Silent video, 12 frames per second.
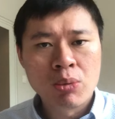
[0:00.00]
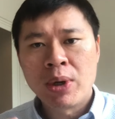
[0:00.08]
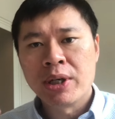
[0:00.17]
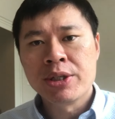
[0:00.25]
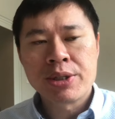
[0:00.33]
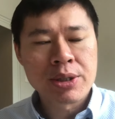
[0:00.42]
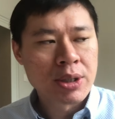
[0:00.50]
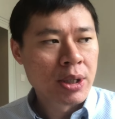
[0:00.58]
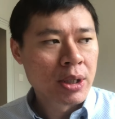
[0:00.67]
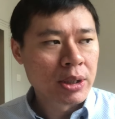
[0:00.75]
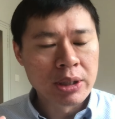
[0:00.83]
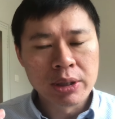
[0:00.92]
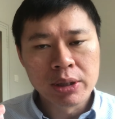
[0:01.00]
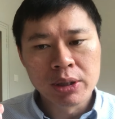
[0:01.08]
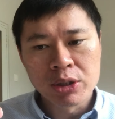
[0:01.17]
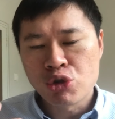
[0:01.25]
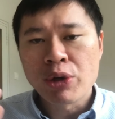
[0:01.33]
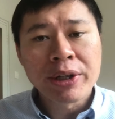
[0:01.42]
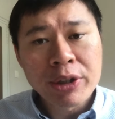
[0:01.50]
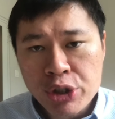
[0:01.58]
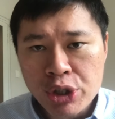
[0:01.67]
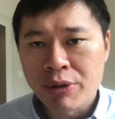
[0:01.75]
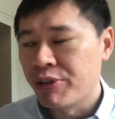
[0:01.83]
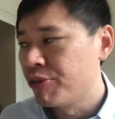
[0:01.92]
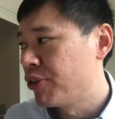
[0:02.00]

what is the strategy of the